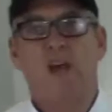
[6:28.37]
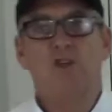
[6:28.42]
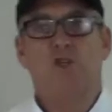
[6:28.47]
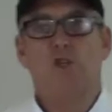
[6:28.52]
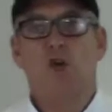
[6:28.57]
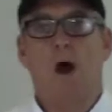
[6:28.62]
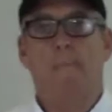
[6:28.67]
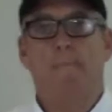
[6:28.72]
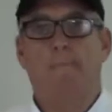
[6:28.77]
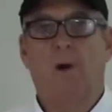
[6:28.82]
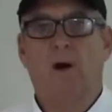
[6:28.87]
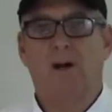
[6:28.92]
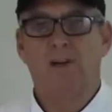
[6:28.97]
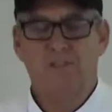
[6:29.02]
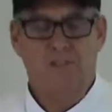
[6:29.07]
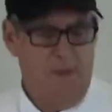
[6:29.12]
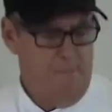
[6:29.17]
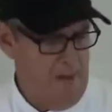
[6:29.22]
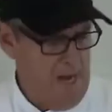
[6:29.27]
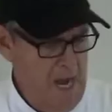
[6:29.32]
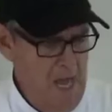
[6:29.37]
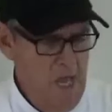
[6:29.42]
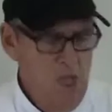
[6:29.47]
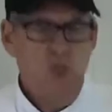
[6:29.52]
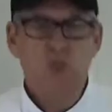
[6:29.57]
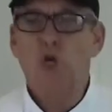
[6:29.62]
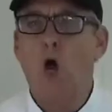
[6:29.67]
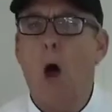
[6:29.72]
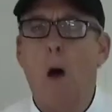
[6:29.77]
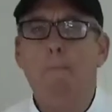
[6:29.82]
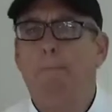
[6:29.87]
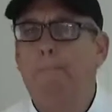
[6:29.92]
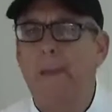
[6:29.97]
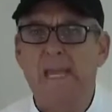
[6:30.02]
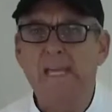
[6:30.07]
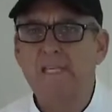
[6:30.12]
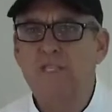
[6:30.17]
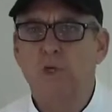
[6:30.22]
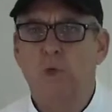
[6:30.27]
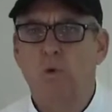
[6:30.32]
okay, chopped parsley, but
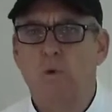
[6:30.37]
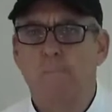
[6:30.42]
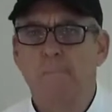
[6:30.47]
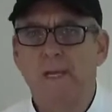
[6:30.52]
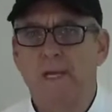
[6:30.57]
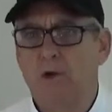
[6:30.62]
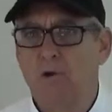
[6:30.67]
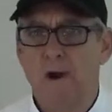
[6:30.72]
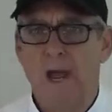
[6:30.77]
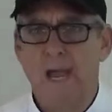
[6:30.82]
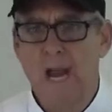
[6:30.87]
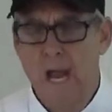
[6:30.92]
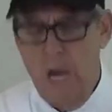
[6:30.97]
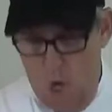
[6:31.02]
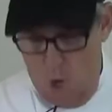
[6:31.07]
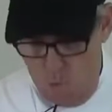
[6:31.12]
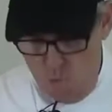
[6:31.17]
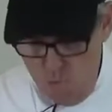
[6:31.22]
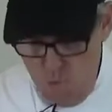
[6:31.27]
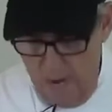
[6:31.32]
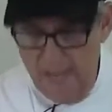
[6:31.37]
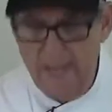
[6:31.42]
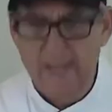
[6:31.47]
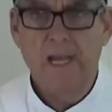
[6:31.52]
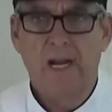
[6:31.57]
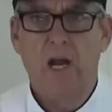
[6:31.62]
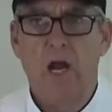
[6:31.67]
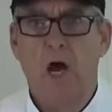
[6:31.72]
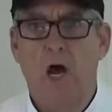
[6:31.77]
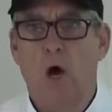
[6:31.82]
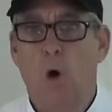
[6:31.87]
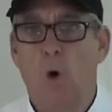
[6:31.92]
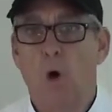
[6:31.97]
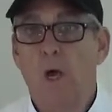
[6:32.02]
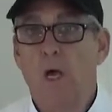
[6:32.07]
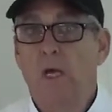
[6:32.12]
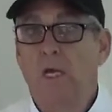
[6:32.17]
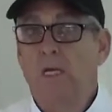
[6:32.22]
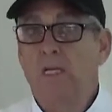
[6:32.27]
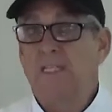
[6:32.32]
chopped basil would be great,
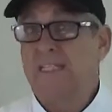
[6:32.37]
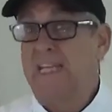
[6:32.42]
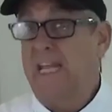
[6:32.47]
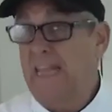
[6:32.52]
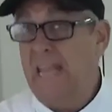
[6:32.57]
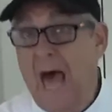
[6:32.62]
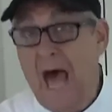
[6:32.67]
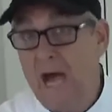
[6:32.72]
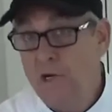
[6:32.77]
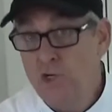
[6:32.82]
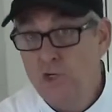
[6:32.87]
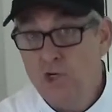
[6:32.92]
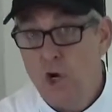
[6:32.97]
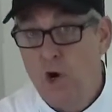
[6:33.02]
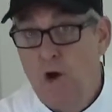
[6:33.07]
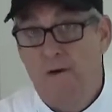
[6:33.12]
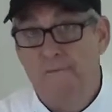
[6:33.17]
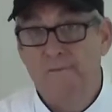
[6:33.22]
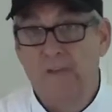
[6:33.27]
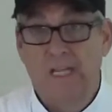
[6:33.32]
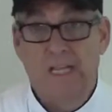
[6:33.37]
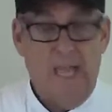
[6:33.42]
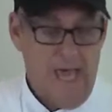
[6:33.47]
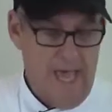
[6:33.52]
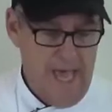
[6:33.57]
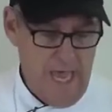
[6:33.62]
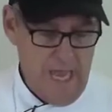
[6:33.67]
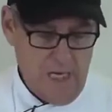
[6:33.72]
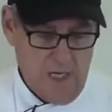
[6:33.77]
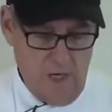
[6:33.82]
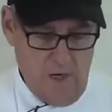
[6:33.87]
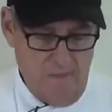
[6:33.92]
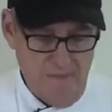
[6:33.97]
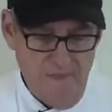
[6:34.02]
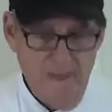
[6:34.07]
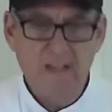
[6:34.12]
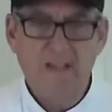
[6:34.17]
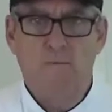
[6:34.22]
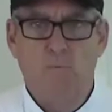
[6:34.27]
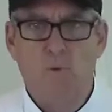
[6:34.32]
oregano, cilantro if you like,
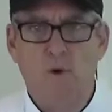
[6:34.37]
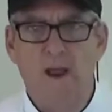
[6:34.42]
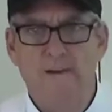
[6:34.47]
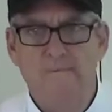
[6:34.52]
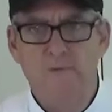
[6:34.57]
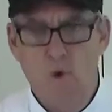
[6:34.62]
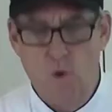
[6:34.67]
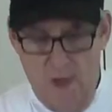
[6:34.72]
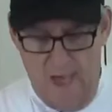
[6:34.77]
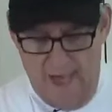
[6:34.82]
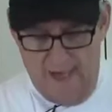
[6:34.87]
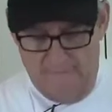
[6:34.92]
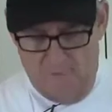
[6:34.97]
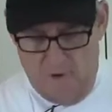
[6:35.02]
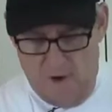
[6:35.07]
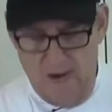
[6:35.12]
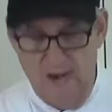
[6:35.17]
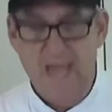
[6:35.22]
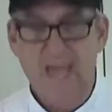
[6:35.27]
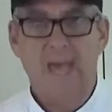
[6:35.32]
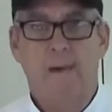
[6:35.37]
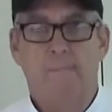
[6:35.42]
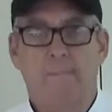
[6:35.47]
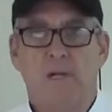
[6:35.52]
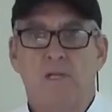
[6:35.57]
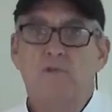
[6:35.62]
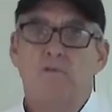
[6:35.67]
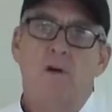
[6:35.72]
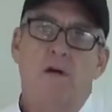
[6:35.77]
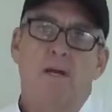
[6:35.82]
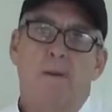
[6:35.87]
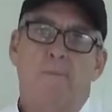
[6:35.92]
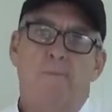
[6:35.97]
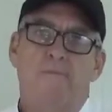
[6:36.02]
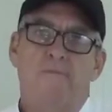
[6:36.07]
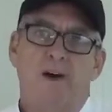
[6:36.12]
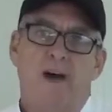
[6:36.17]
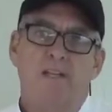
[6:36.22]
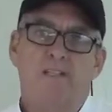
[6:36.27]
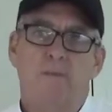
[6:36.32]
think of whatever you have on hand, but it's really
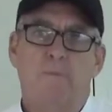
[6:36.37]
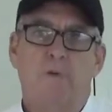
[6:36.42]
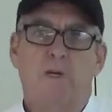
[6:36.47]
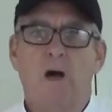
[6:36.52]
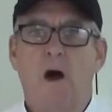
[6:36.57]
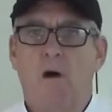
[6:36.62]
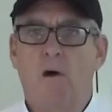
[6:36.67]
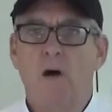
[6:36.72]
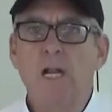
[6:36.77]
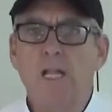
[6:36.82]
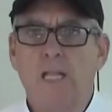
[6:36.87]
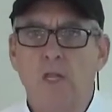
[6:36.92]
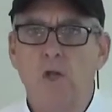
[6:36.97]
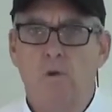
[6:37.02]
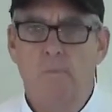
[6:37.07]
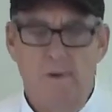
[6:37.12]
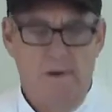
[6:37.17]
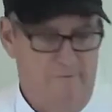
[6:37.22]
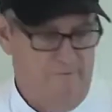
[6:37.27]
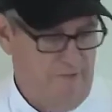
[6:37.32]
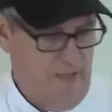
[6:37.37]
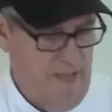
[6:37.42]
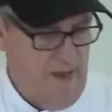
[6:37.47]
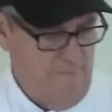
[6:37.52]
to provide some color and a little bit of